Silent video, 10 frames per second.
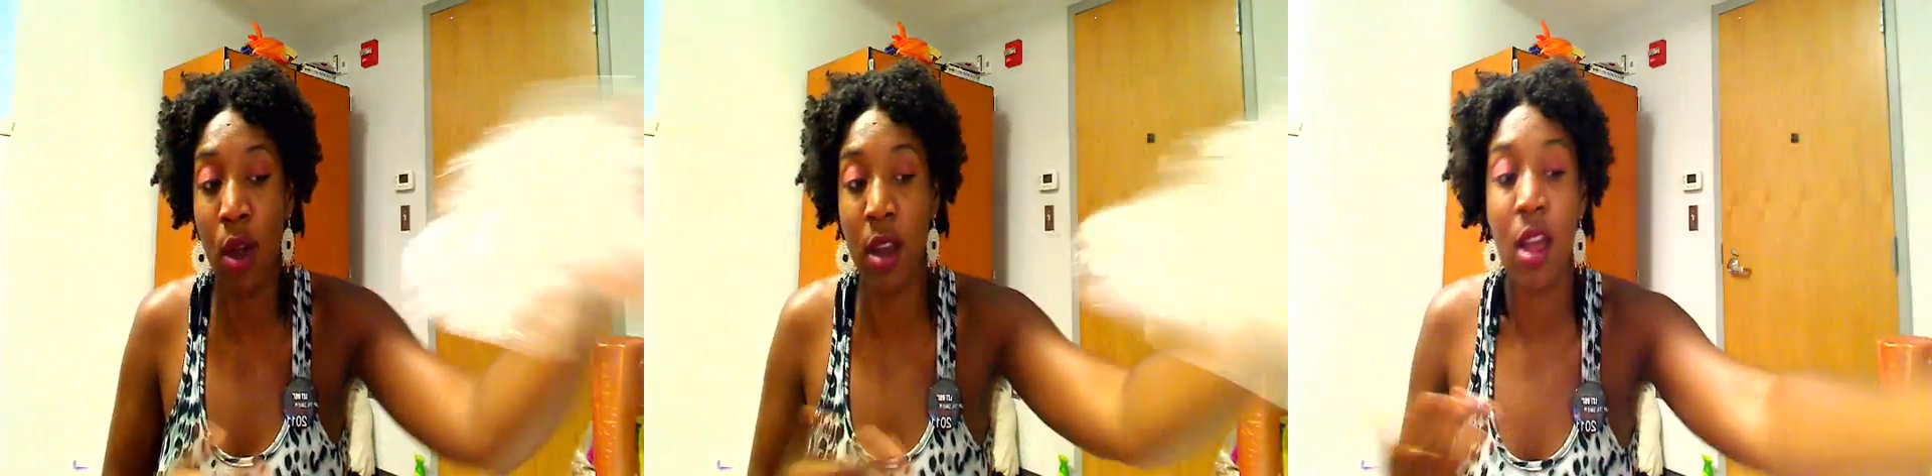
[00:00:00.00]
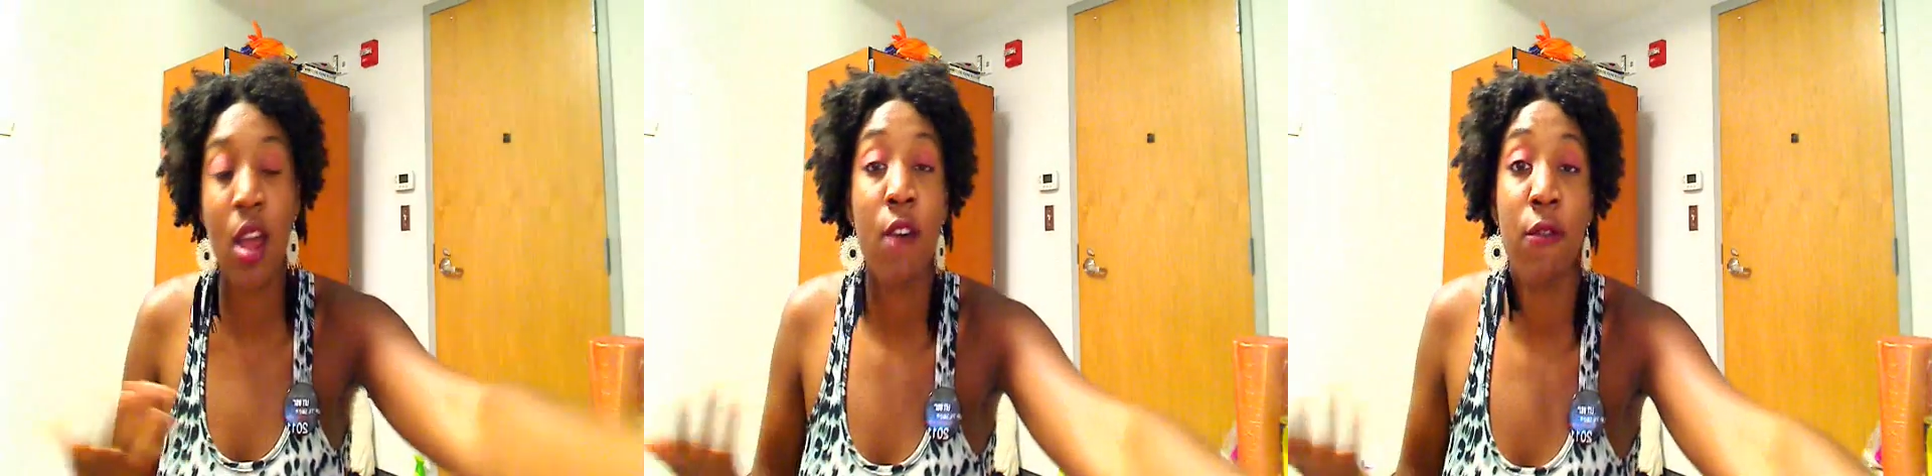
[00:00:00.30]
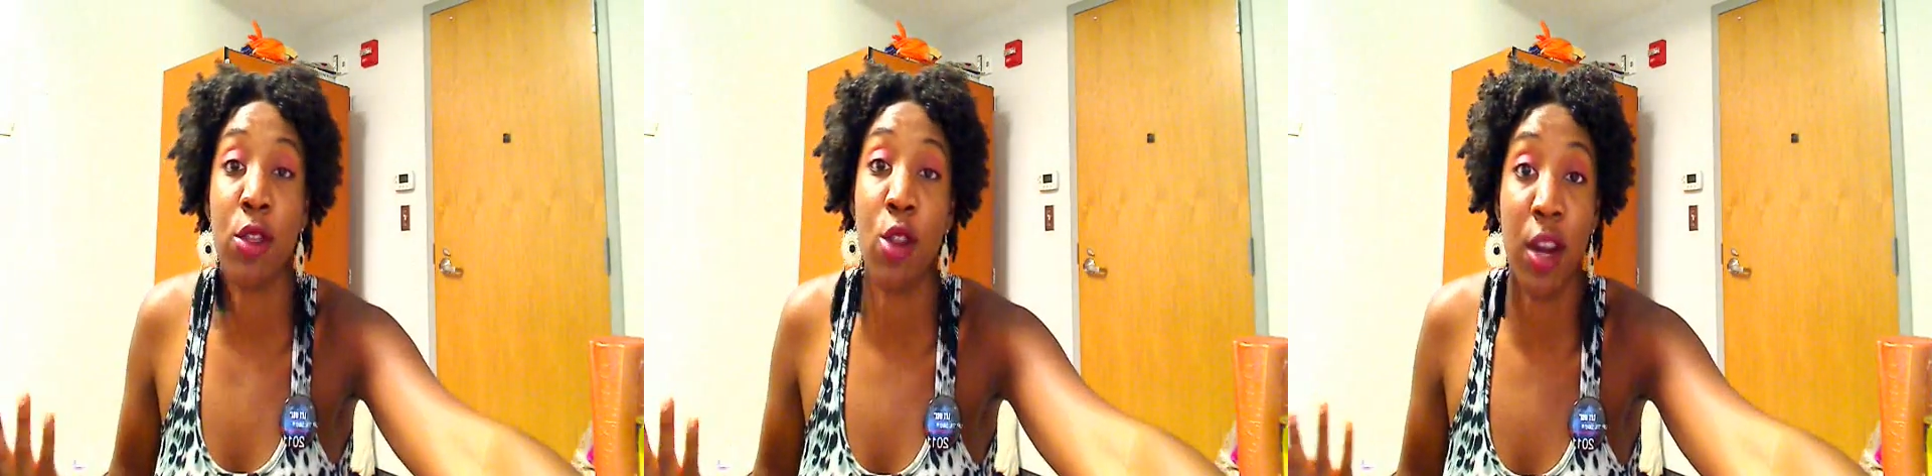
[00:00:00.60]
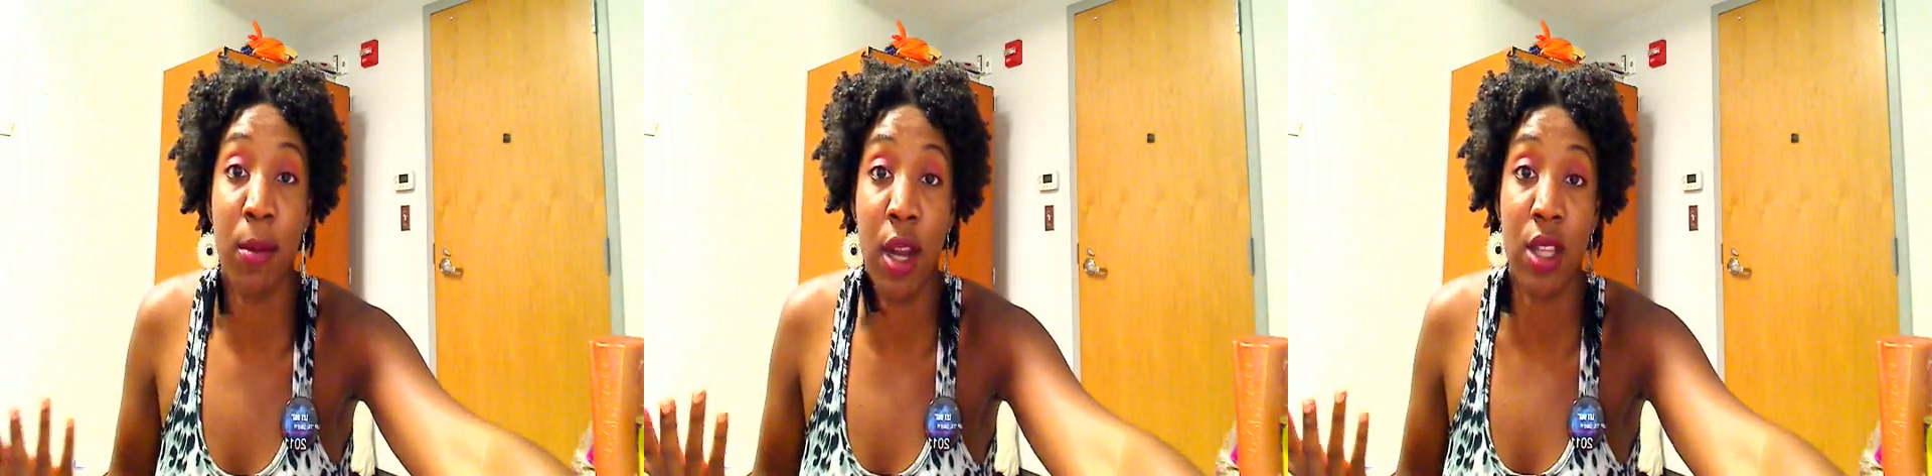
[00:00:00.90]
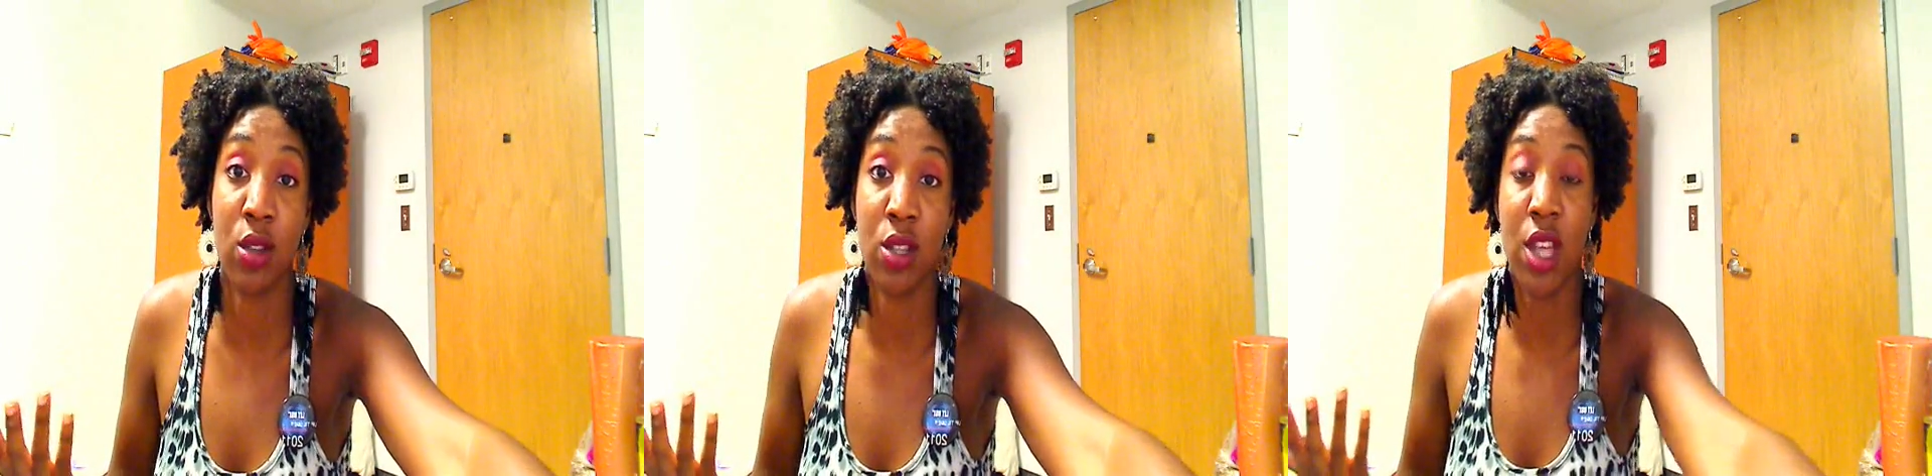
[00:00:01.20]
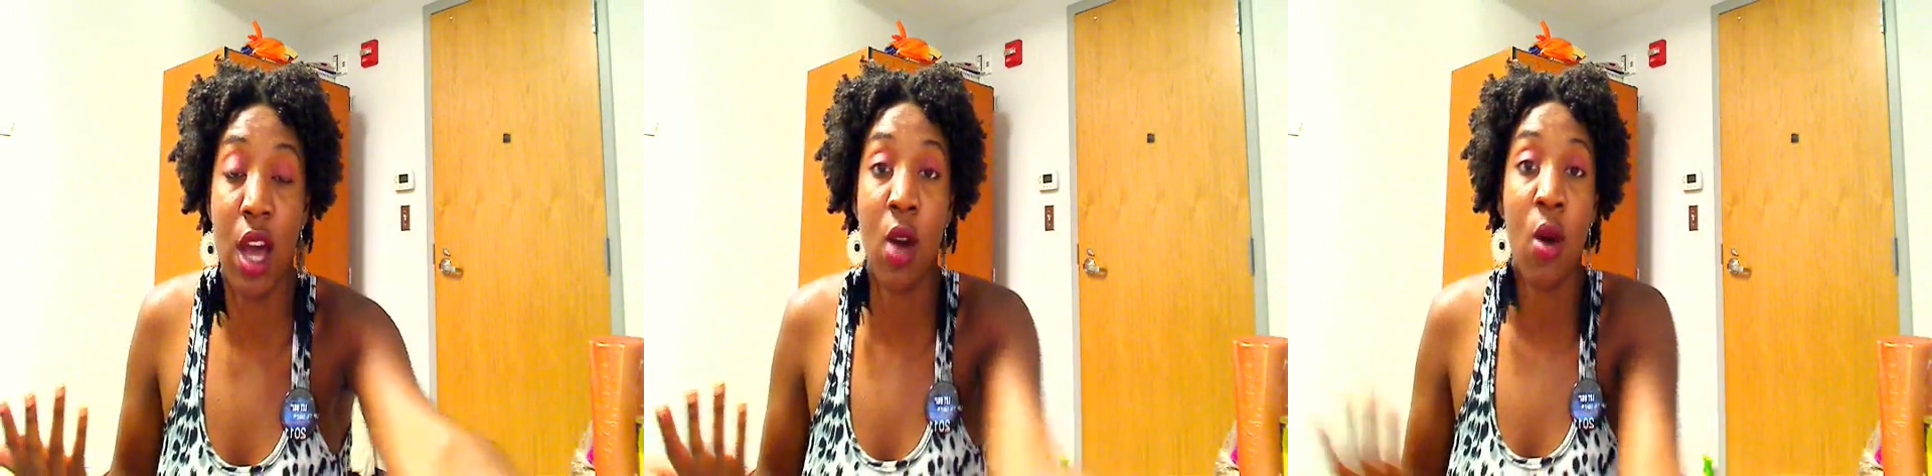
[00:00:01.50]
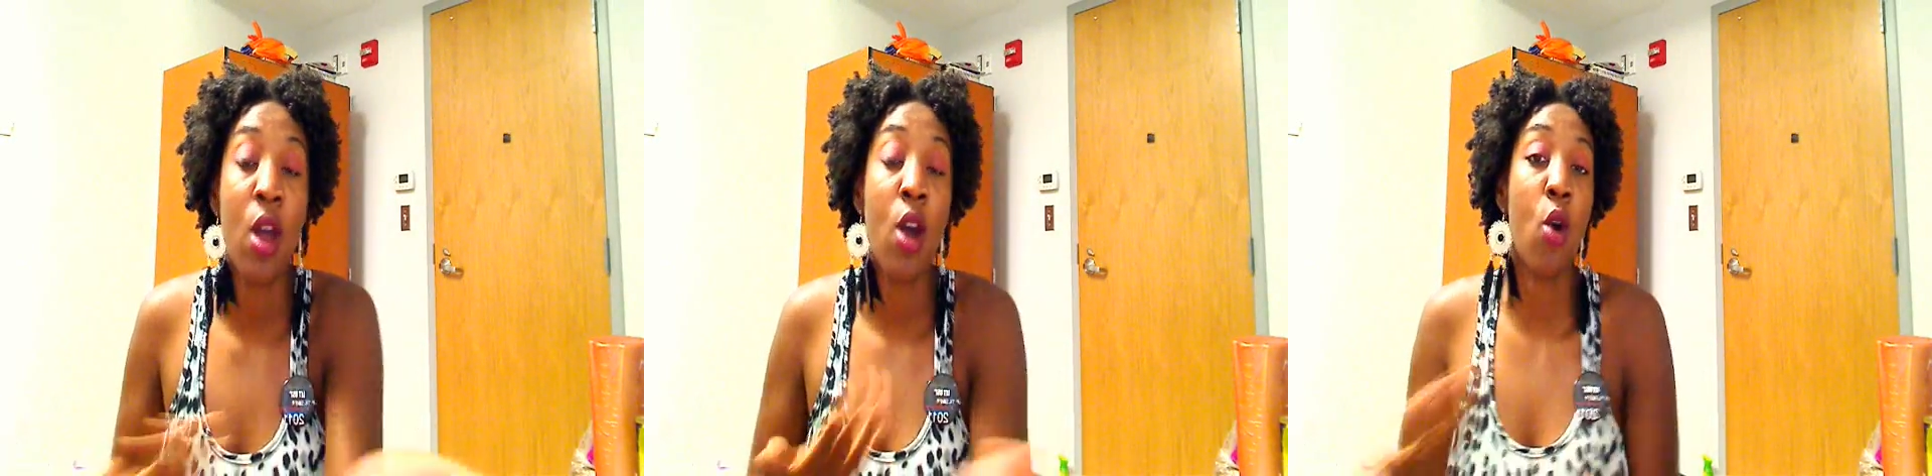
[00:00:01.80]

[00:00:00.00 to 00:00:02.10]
on for 30 minutes or so.